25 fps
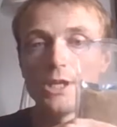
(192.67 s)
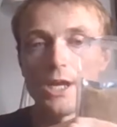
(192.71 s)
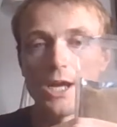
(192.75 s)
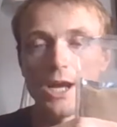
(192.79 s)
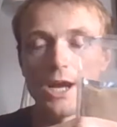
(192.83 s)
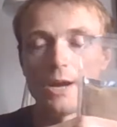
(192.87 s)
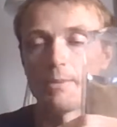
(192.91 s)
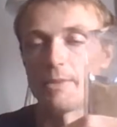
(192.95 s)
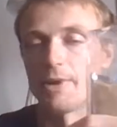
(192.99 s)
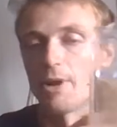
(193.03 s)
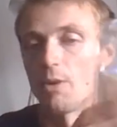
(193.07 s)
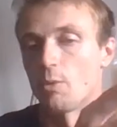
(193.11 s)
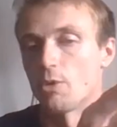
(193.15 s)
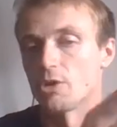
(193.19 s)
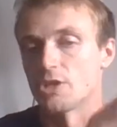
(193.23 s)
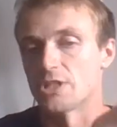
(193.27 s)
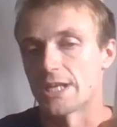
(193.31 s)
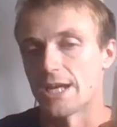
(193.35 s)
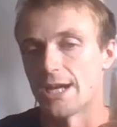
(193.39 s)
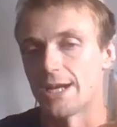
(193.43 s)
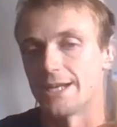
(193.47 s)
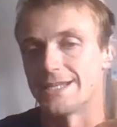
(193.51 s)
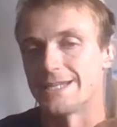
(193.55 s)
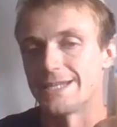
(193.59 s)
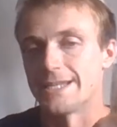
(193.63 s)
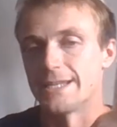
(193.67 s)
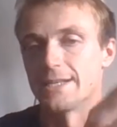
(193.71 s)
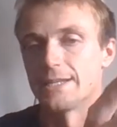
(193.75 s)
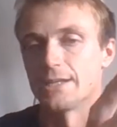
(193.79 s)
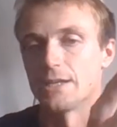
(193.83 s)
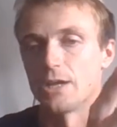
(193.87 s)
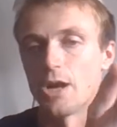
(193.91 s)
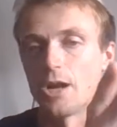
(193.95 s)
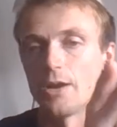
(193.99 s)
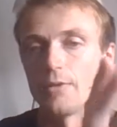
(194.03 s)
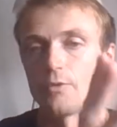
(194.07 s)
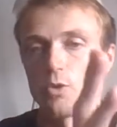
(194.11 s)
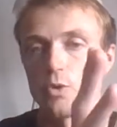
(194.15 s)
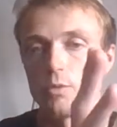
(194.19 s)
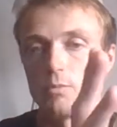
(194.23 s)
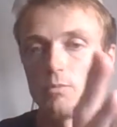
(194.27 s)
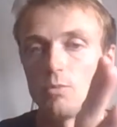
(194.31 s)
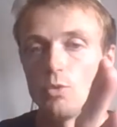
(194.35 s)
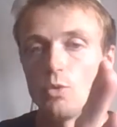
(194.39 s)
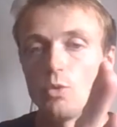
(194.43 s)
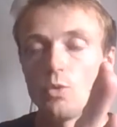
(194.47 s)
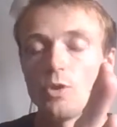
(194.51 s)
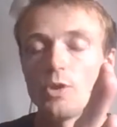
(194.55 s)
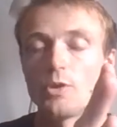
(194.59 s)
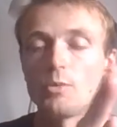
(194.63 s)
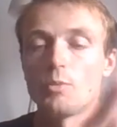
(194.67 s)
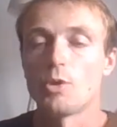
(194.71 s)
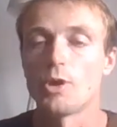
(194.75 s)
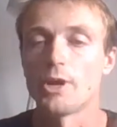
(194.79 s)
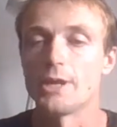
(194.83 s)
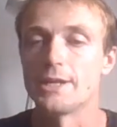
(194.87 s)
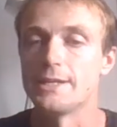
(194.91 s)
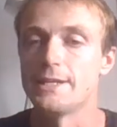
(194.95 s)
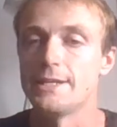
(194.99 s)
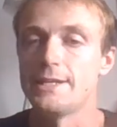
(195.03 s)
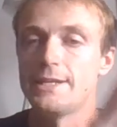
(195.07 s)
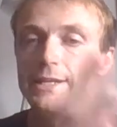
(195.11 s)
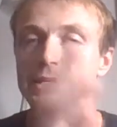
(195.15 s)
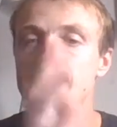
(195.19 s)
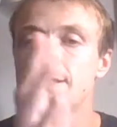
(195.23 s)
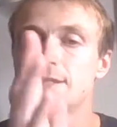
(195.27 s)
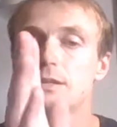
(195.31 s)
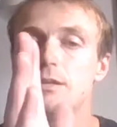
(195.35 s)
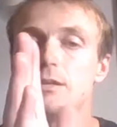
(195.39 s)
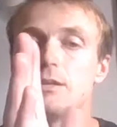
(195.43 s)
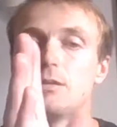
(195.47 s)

how many I want to add in. I've got more than what I need,